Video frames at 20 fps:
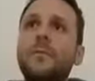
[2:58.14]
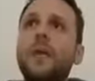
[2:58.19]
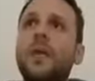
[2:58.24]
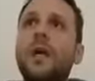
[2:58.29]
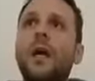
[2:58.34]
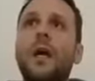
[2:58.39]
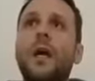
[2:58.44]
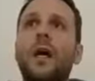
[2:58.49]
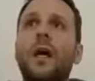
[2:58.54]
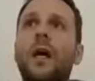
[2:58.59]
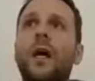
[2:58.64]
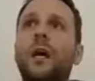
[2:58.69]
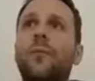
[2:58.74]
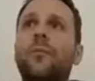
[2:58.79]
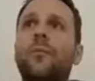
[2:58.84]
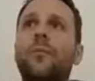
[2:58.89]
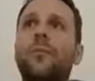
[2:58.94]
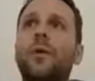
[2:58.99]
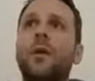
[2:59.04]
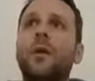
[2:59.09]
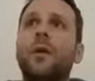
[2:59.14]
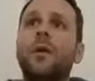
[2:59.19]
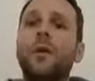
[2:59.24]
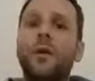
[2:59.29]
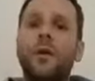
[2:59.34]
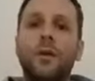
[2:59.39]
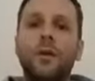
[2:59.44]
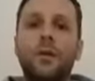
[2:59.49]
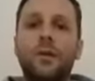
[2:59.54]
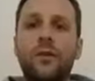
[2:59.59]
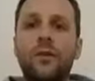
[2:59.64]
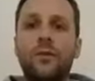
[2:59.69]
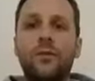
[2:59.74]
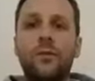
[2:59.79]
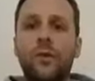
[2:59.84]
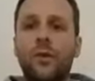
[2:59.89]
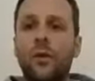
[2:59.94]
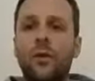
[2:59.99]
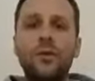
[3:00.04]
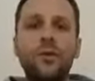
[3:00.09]
Um, you know,
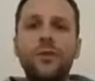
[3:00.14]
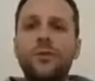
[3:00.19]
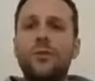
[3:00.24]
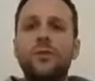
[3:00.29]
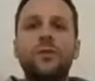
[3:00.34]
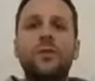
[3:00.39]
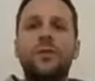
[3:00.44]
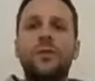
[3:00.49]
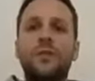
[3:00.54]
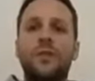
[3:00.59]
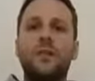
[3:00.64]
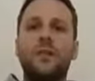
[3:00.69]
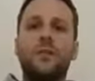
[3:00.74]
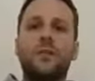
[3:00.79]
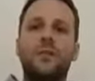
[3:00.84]
all sorts of things.